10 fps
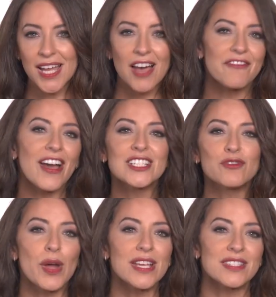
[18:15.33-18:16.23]
Effective
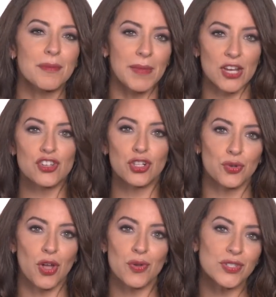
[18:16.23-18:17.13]
ways to manage
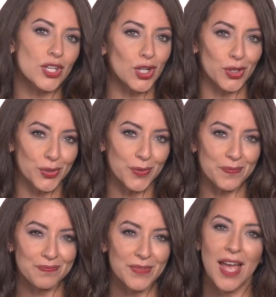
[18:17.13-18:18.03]
glucose include
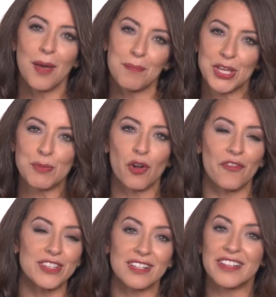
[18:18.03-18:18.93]
being more
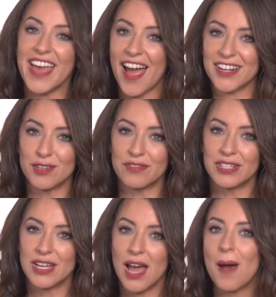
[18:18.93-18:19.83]
physically active,
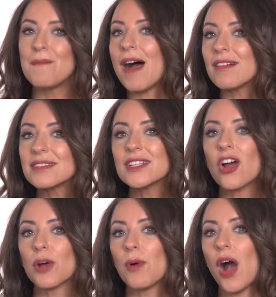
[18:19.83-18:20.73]
balancing
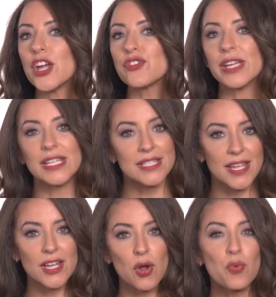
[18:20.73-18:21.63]
carbohydrate
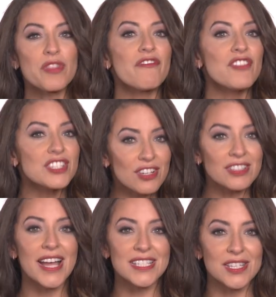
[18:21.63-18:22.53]
intake with physical
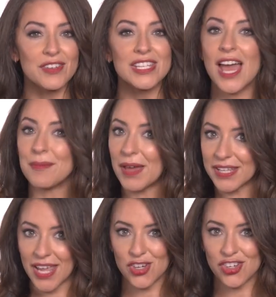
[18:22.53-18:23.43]
activity and
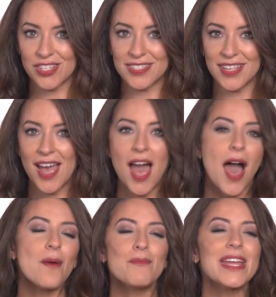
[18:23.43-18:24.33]
medications,
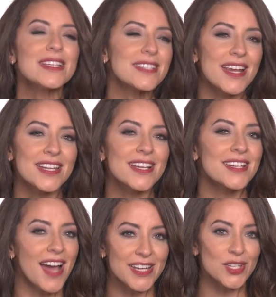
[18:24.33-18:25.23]
maintaining an
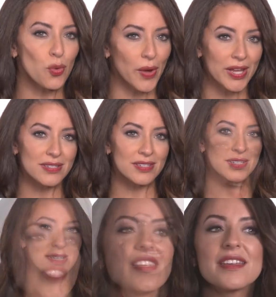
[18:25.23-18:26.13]
ideal weight,
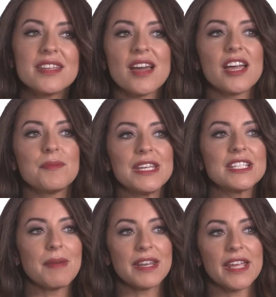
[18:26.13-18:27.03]
taking
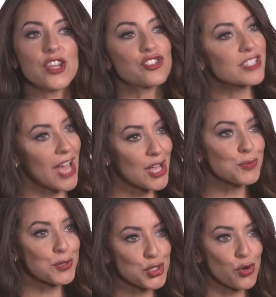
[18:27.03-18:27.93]
diabetes medications as
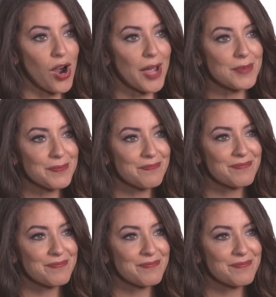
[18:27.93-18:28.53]
prescribed.